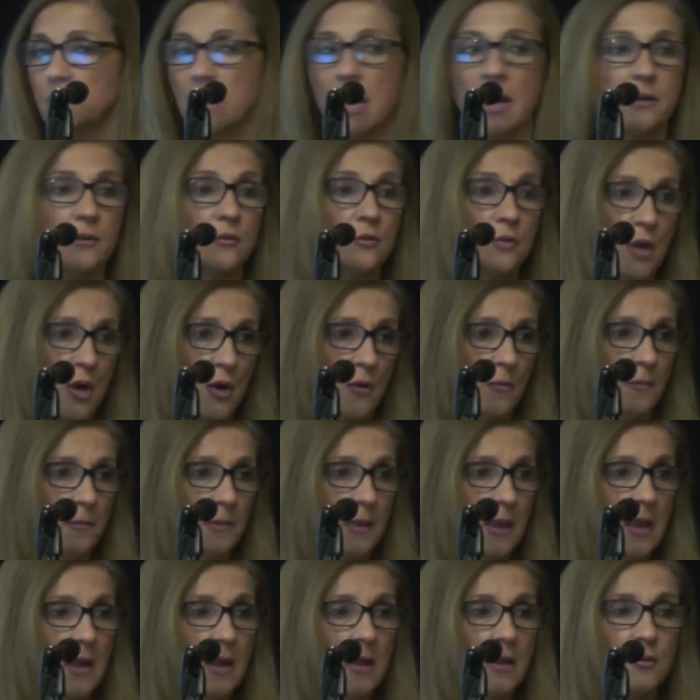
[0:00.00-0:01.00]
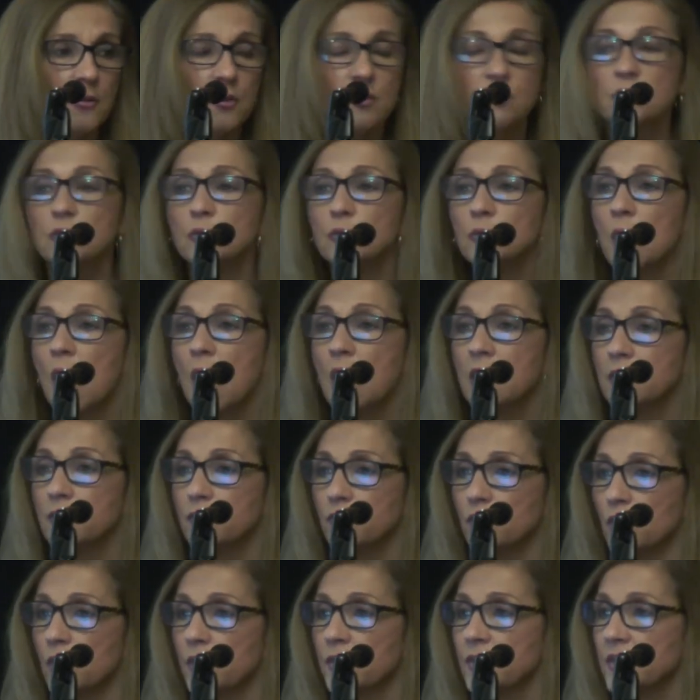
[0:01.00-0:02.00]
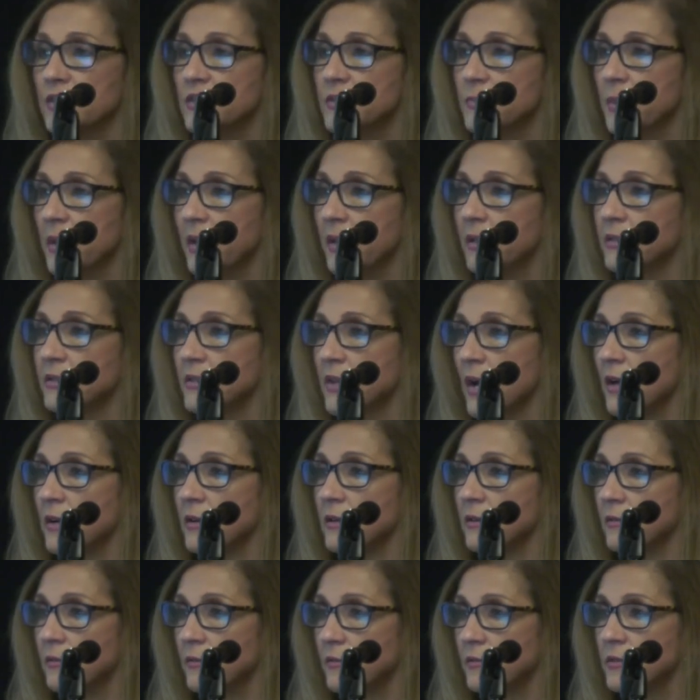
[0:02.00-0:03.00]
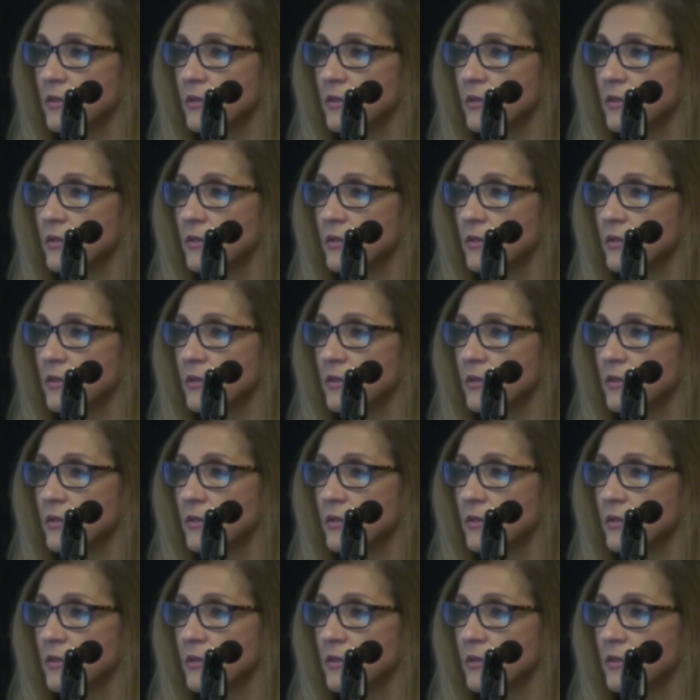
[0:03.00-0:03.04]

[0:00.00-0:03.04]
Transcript: I don't know. There's a lot of work that's being done